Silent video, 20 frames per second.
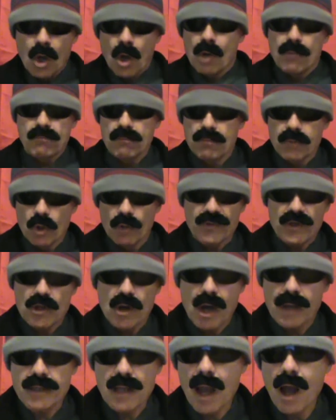Moving
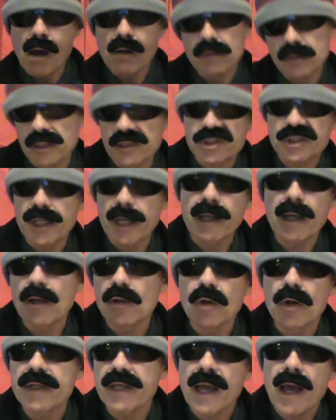on now, let's take a
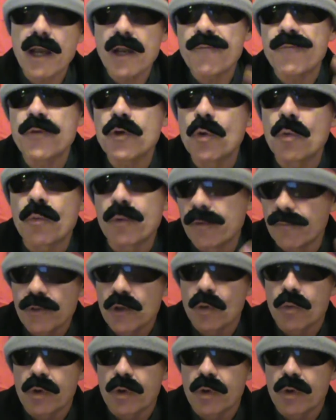look at a few review